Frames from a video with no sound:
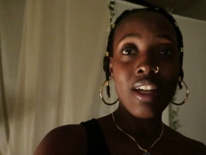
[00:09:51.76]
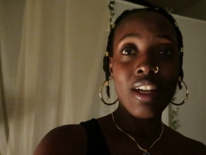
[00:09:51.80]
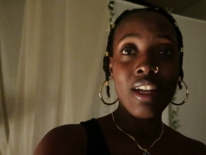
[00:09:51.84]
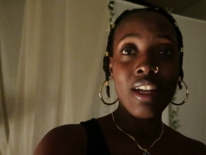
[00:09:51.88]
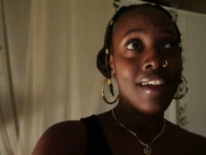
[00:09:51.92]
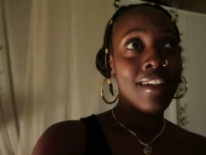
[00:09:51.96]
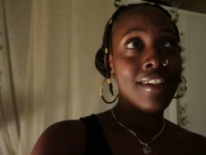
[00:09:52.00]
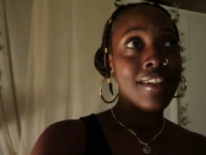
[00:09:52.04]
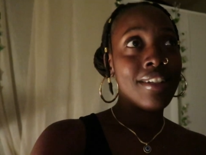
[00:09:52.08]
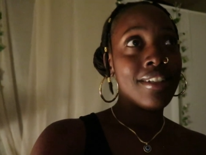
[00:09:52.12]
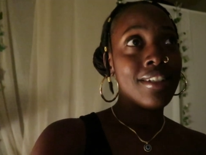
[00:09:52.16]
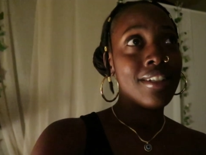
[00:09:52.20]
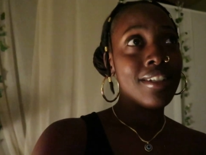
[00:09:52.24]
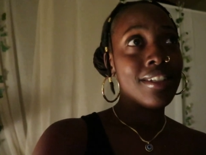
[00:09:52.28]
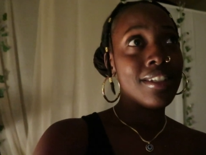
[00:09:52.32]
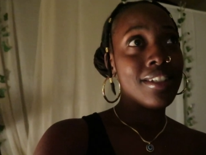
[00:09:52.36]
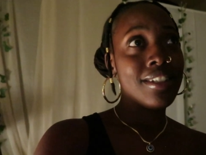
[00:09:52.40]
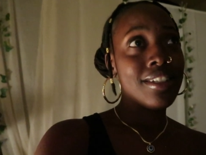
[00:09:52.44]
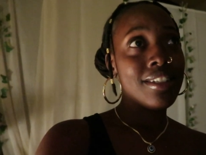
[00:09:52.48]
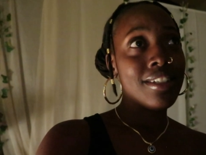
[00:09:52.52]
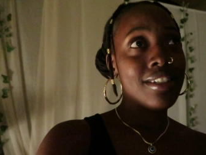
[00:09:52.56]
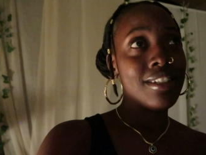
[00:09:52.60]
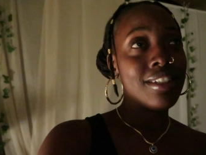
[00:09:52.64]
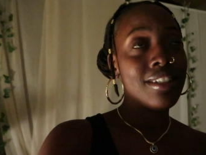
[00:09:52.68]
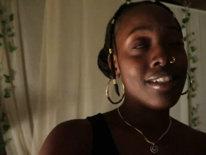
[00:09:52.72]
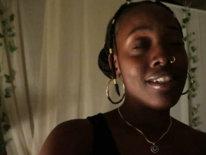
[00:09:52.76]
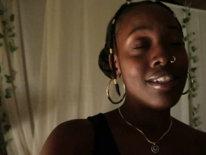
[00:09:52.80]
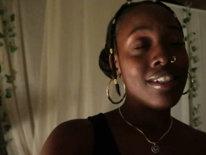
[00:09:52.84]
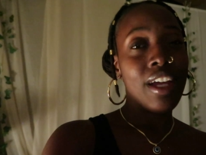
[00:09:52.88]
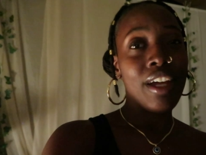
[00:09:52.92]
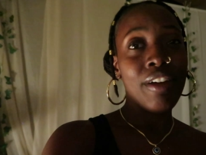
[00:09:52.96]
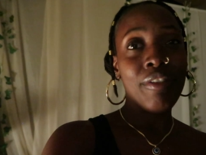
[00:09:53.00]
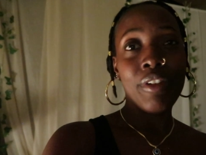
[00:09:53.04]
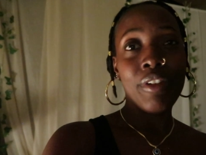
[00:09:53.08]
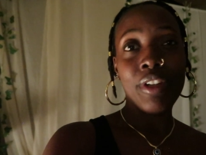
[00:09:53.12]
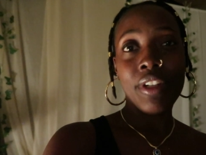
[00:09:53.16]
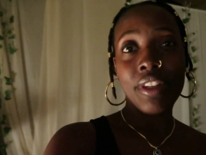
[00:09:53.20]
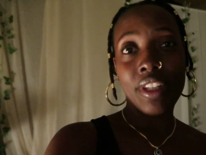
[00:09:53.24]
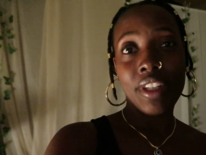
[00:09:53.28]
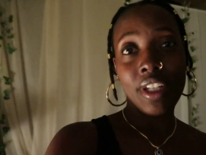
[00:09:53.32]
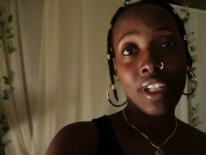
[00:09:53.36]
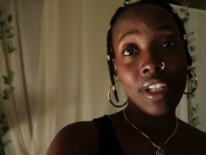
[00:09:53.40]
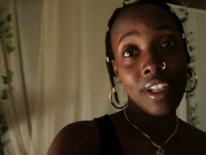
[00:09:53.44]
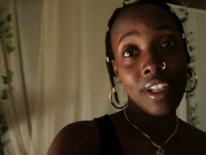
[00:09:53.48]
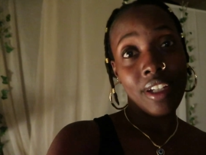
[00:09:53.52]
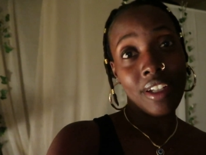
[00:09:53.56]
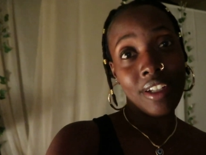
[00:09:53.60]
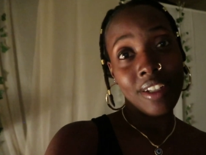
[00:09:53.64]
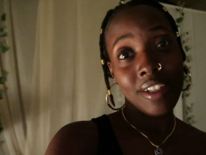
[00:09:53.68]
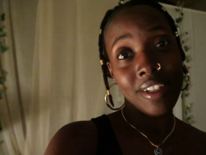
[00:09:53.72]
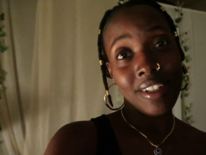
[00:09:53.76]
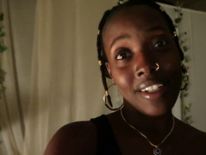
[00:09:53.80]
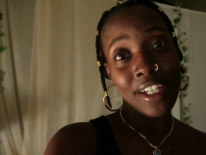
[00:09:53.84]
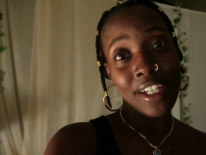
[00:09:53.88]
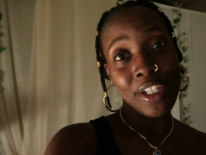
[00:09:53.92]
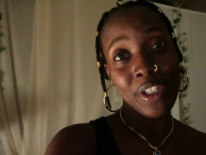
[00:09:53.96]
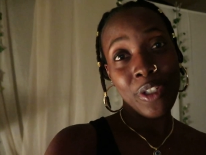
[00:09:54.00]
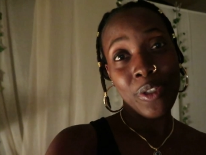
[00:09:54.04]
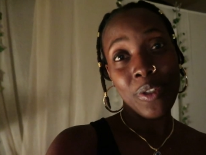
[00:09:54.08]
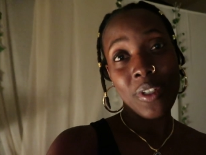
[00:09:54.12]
and everything that